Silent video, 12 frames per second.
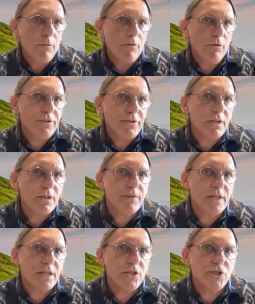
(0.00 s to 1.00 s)
We're also
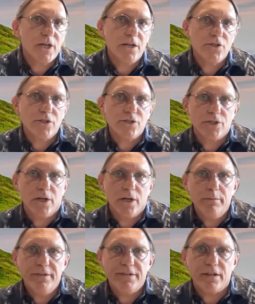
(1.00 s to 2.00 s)
living in challenging
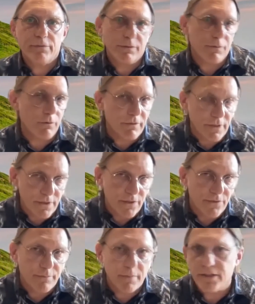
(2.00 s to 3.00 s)
times, as we've already
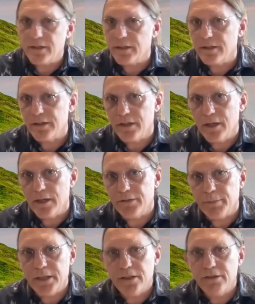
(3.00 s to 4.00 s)
heard from other uh,
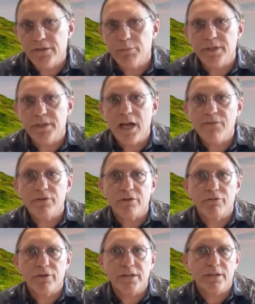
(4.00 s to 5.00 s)
speakers, with ever
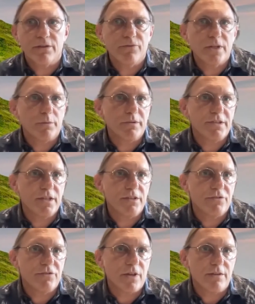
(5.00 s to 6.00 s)
increasing frequency and
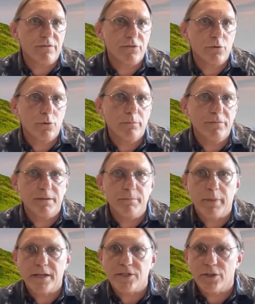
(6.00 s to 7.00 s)
strength of storms
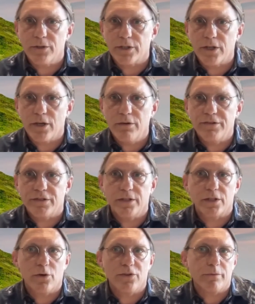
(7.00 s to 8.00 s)
impacting on the coast and
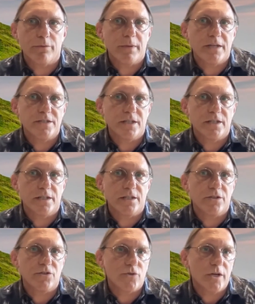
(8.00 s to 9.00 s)
the cost for maintaining
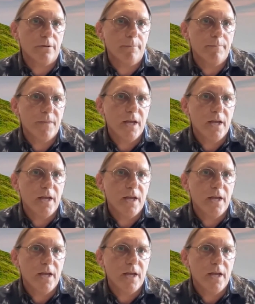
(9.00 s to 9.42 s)
the trail.